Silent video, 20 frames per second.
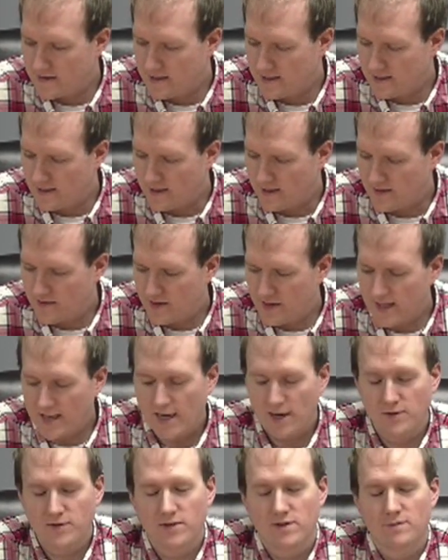The City
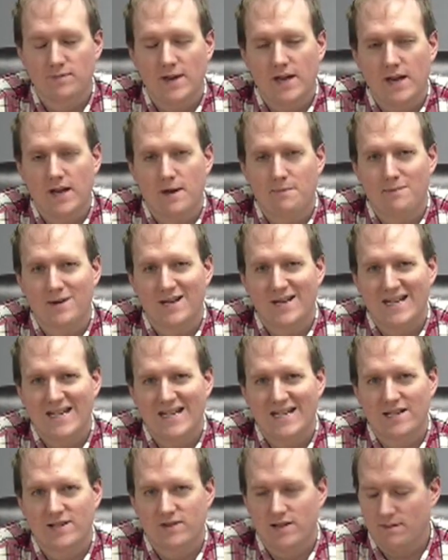Council met on Monday,
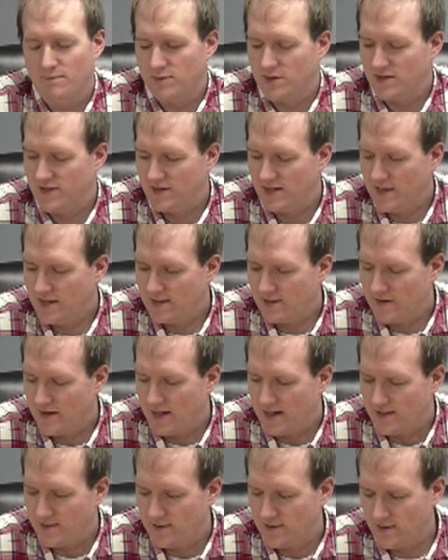December 6th
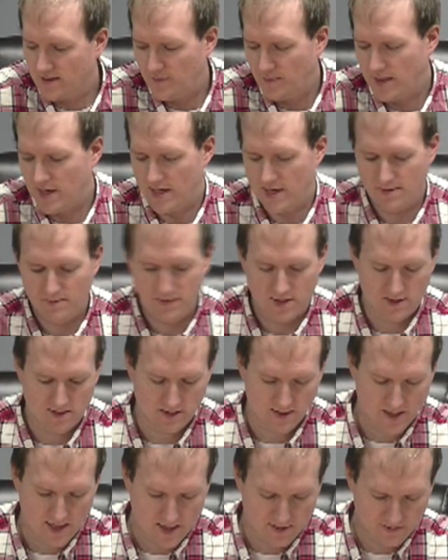at 6 p.m. here in
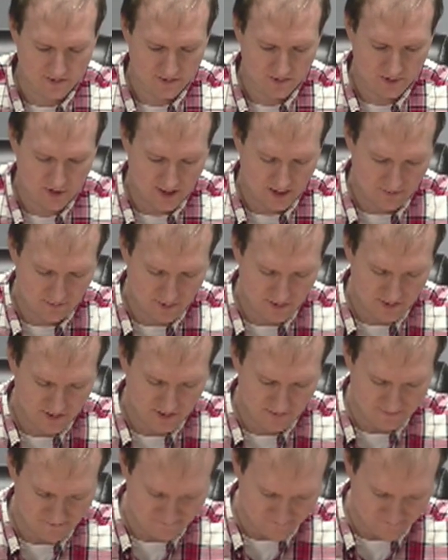the council chambers.